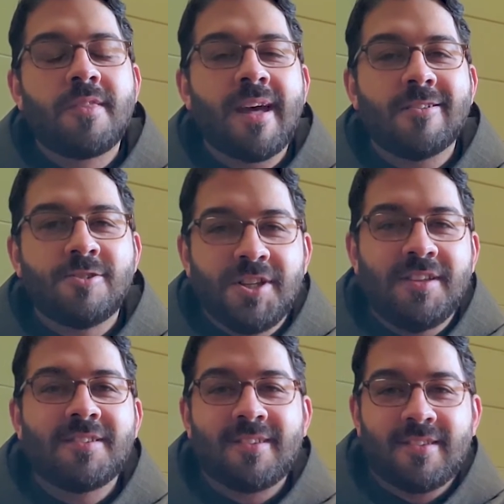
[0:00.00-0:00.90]
that
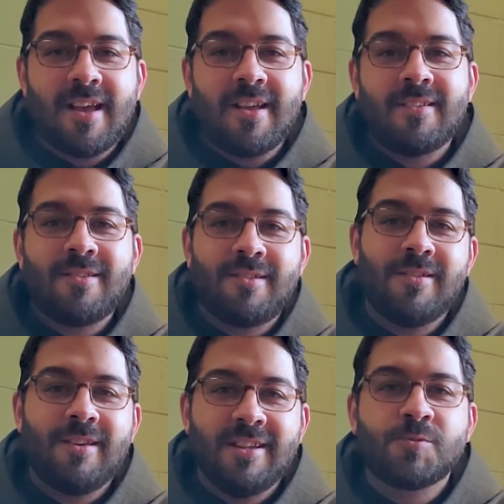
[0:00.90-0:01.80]
Jesus says to
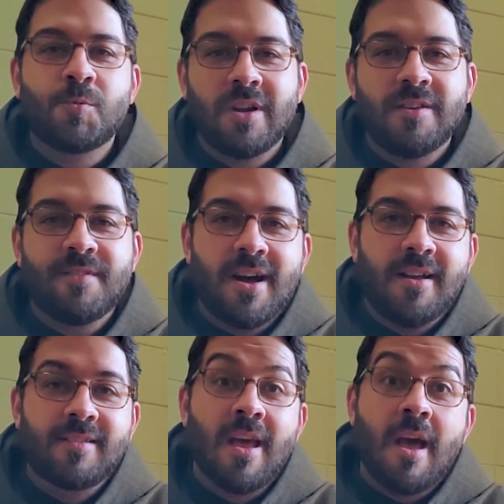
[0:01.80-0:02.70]
each one of
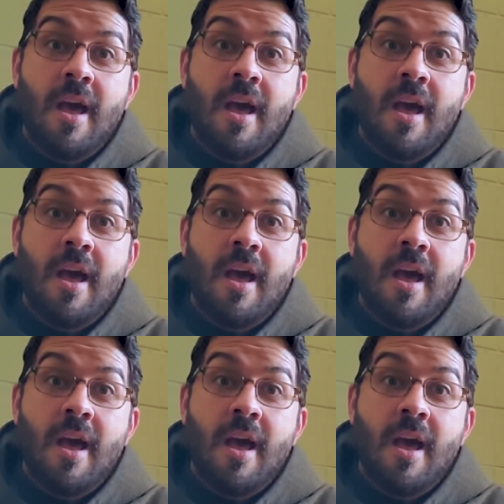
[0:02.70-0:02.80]
us,